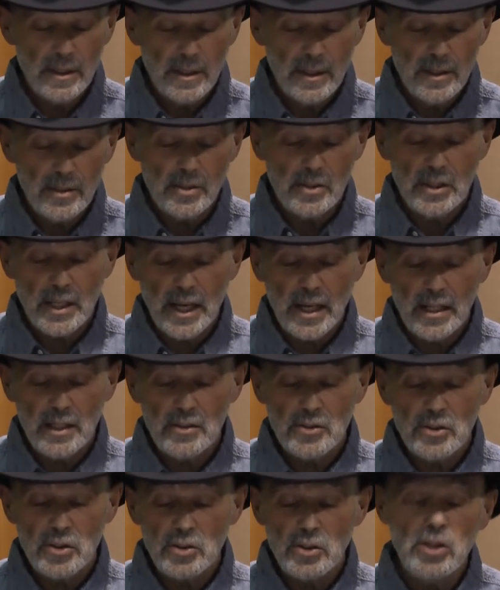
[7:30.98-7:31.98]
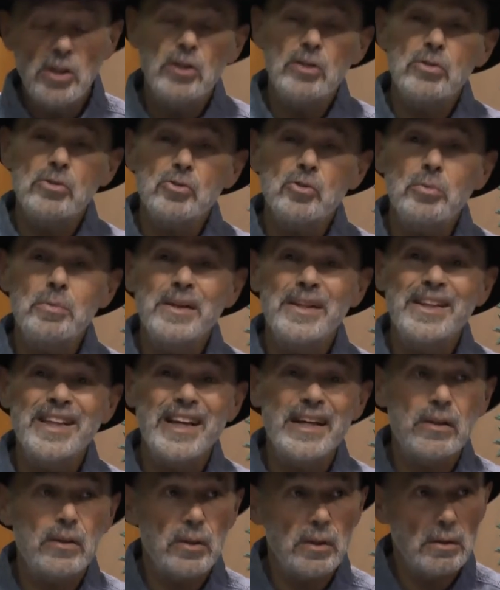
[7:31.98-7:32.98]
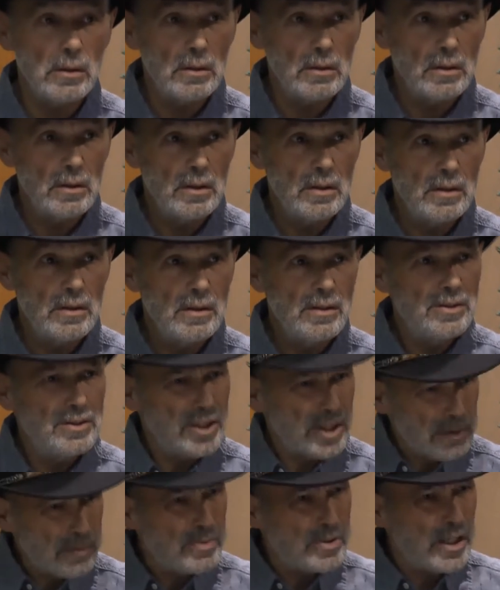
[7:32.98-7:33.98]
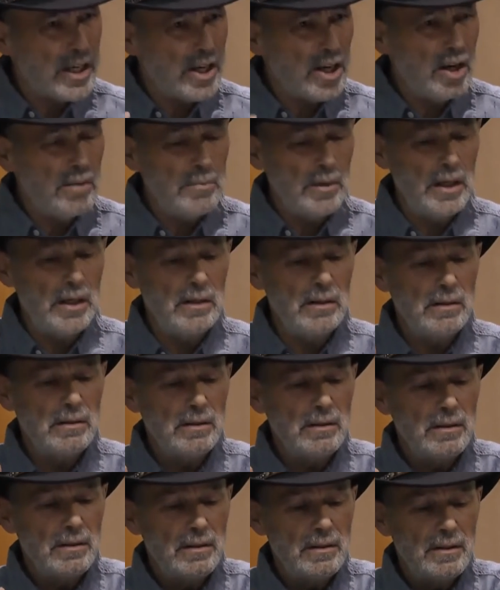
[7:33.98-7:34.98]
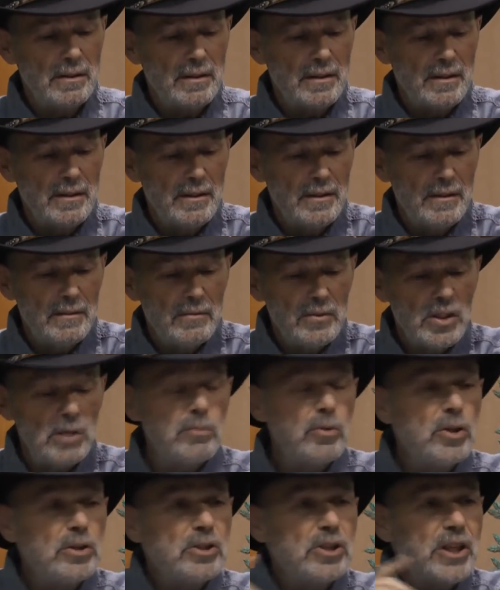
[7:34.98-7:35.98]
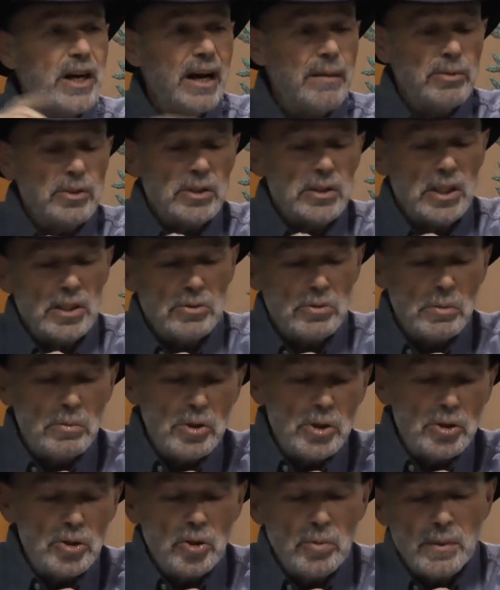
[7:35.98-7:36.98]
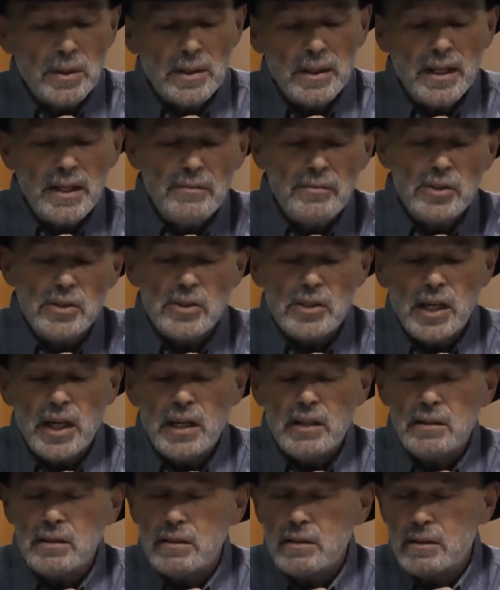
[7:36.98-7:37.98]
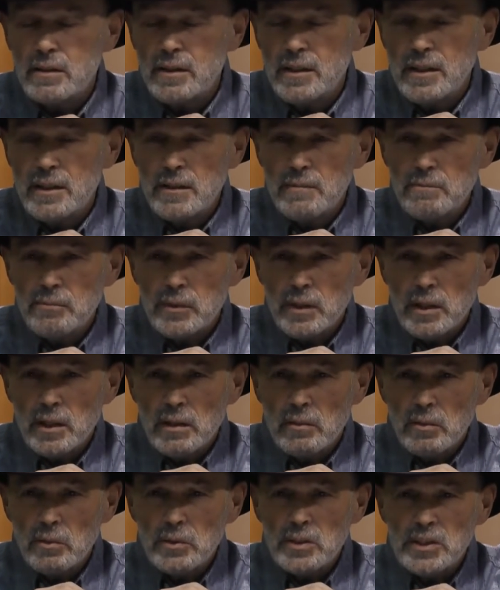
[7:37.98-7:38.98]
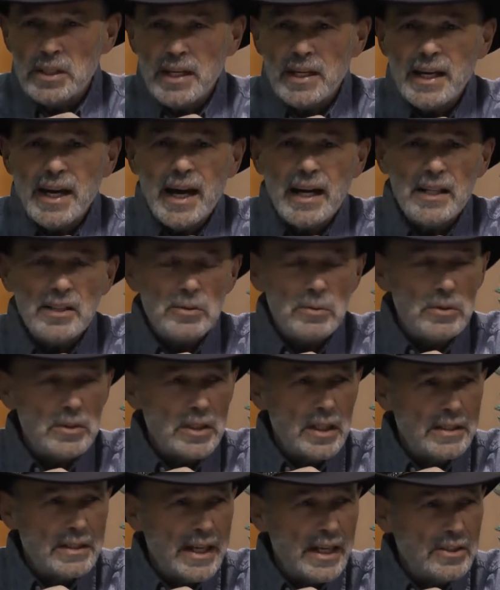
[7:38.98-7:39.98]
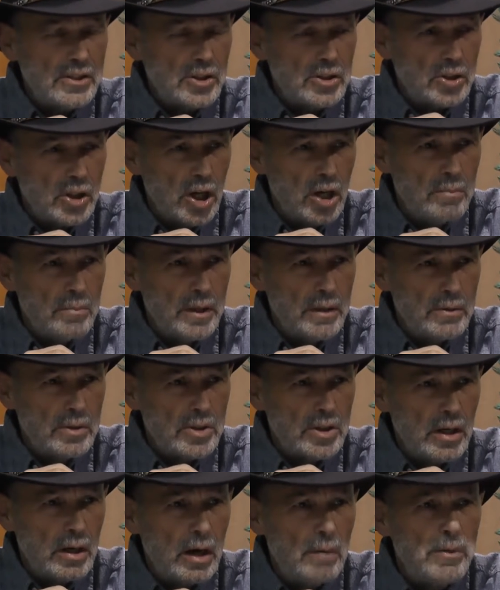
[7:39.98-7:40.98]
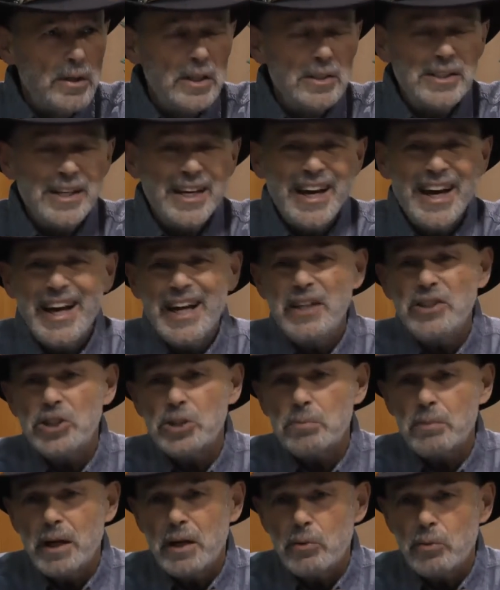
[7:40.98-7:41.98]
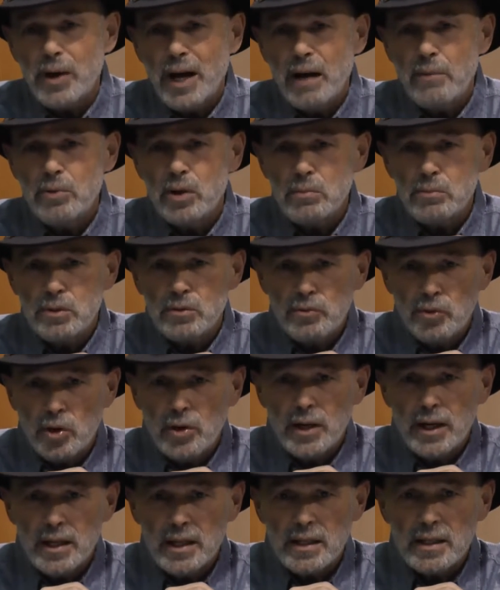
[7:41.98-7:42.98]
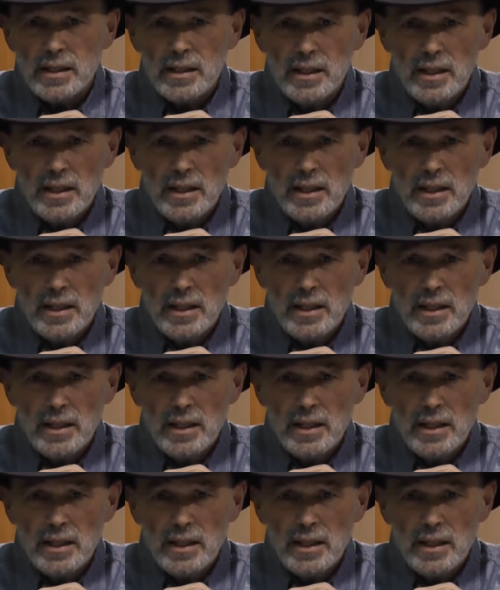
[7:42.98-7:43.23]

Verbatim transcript: his days and years will be lengthened. Just from saying Amen. The Gemara in Shabbos says, Rabbi Yehoshua ben Levi said, when we say Kaddish, we say not just Amen, we say Amen Yehei Shmei Mevarach,